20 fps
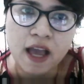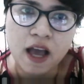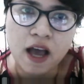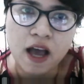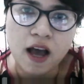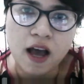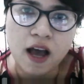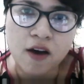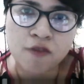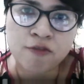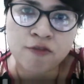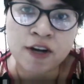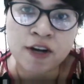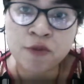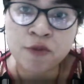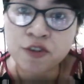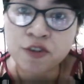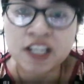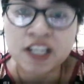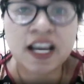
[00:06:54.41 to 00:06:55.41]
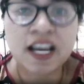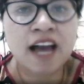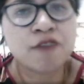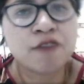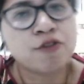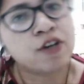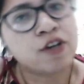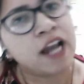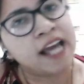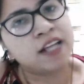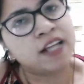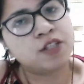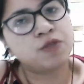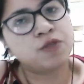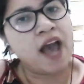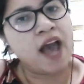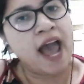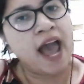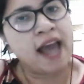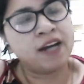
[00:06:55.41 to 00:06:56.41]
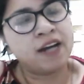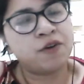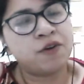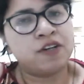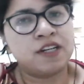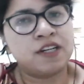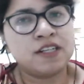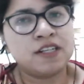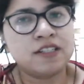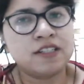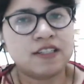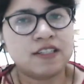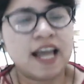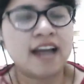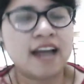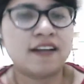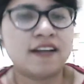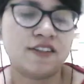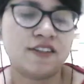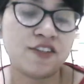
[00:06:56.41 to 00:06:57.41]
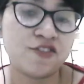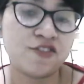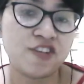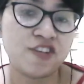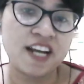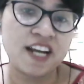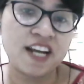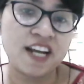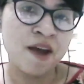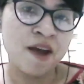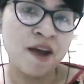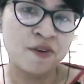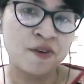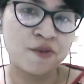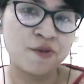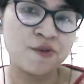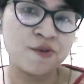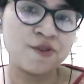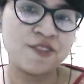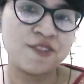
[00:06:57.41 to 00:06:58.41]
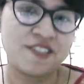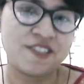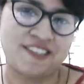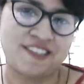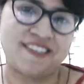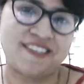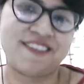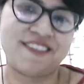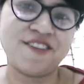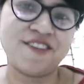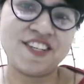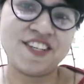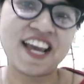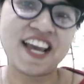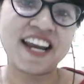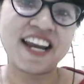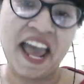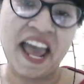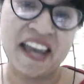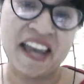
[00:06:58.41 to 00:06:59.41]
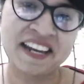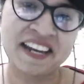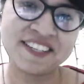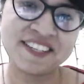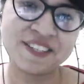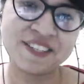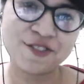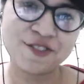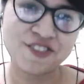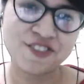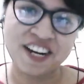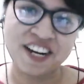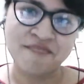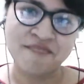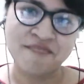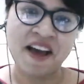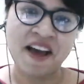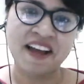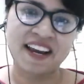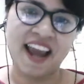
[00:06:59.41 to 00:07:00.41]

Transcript: One more thing I would like to add on is that the trademark rules which are annexed to Trademark Act